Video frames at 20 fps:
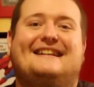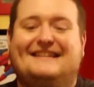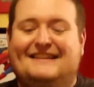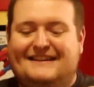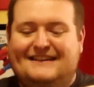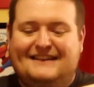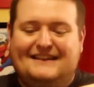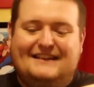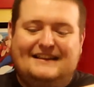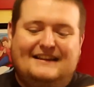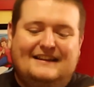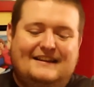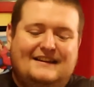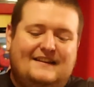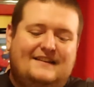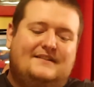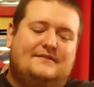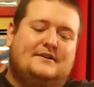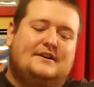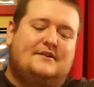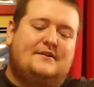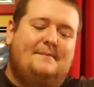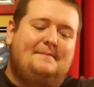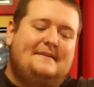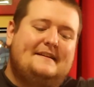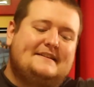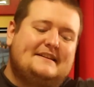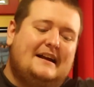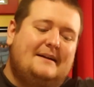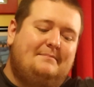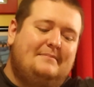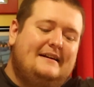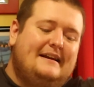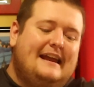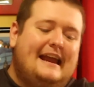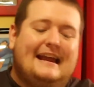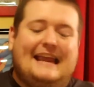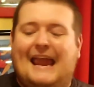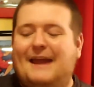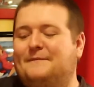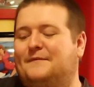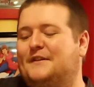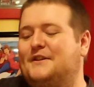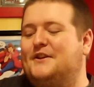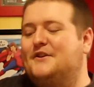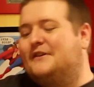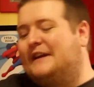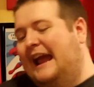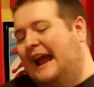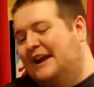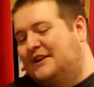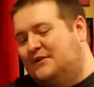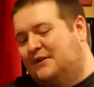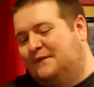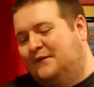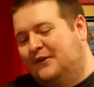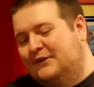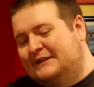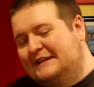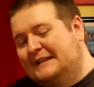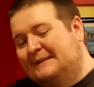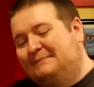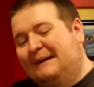So we're going to rip this up. It came from the UK, so unfortunately the